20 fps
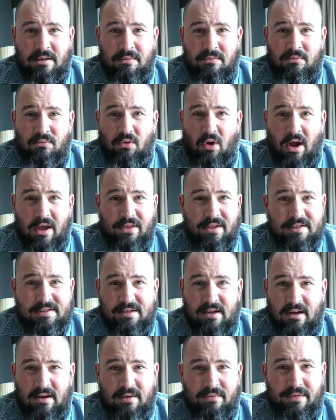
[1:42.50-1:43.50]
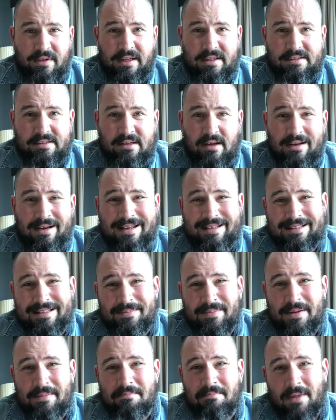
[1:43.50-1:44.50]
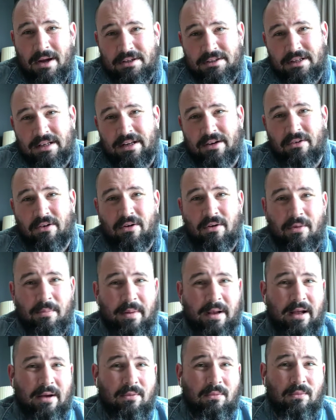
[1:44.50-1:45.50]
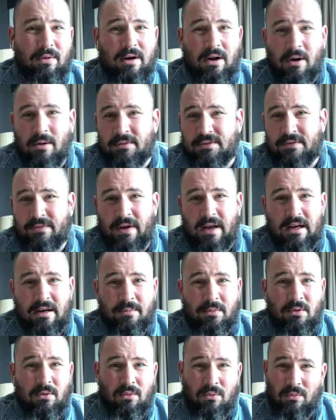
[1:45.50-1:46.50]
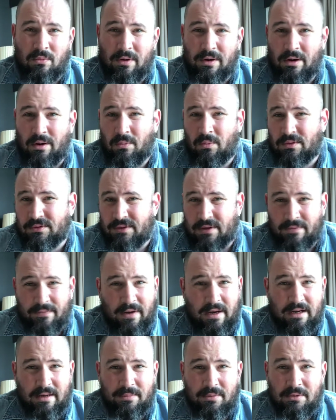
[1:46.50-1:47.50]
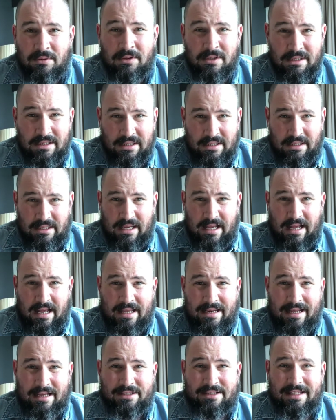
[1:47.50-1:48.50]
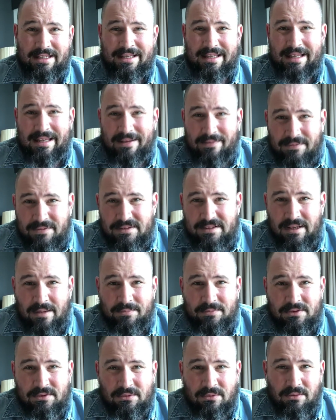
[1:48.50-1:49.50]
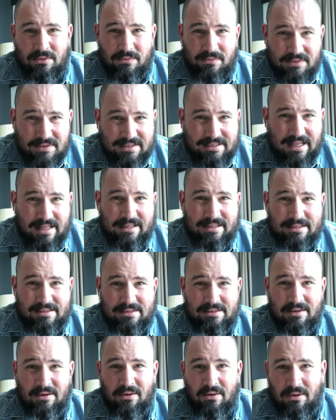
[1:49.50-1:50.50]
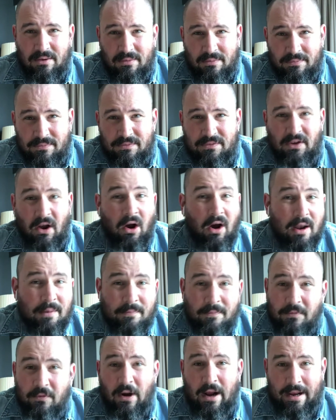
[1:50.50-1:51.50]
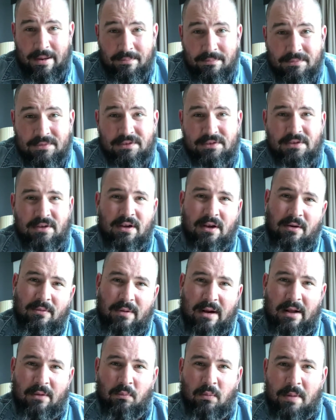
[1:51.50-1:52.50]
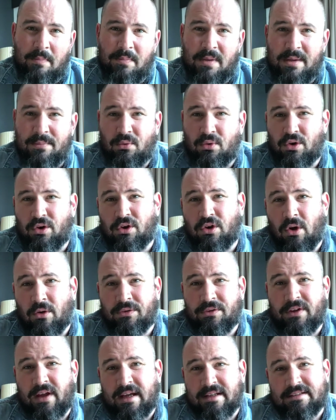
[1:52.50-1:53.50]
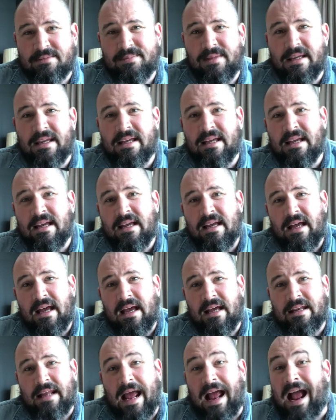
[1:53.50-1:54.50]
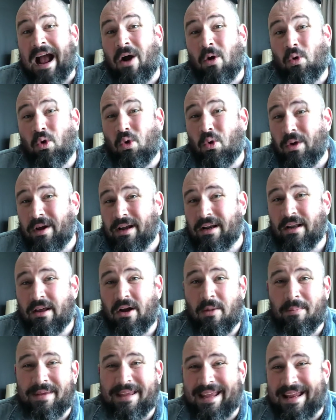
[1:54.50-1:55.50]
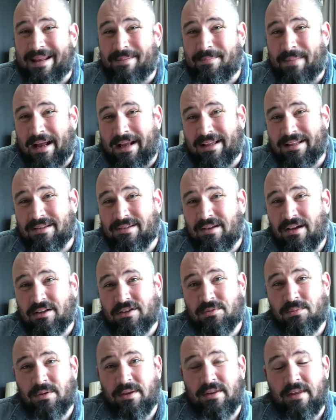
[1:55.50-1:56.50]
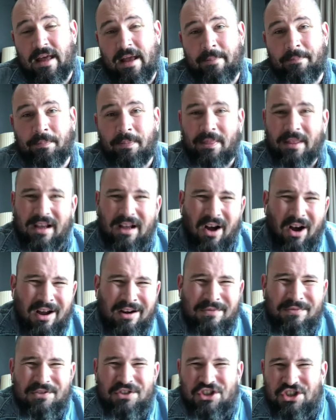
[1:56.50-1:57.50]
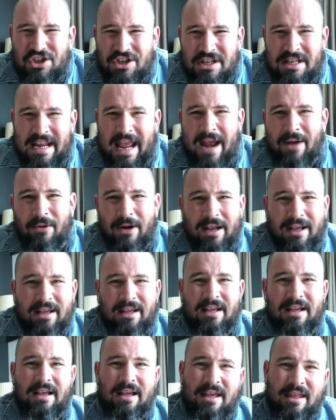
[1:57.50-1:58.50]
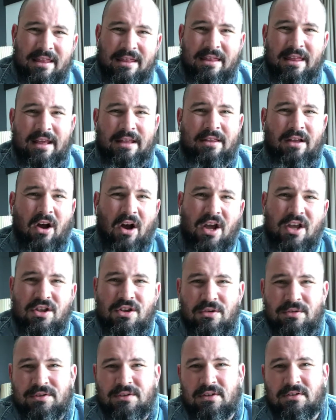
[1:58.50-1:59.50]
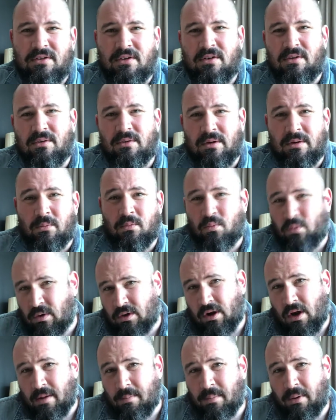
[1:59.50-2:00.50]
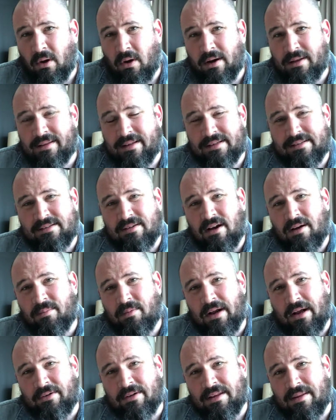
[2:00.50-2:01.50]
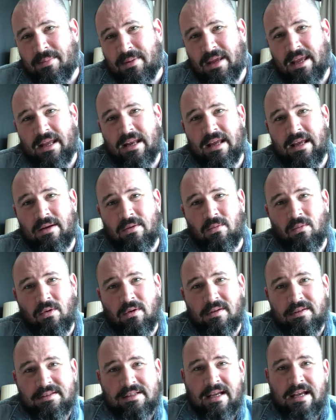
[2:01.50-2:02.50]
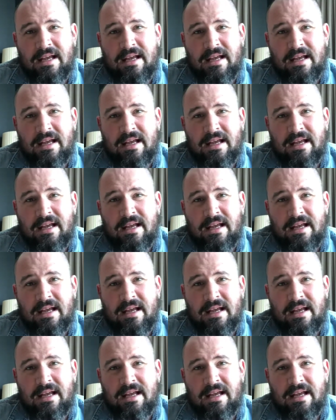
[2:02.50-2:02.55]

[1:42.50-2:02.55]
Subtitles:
right at the start of this. I needed to be much clearer about when I was available, when I wasn't available, and actually give some sort of sense of time frames around when people could contact me and how quickly I'd be getting back in touch with them. The kind of generic thing that I used to do and what I applied this time around at the beginning was,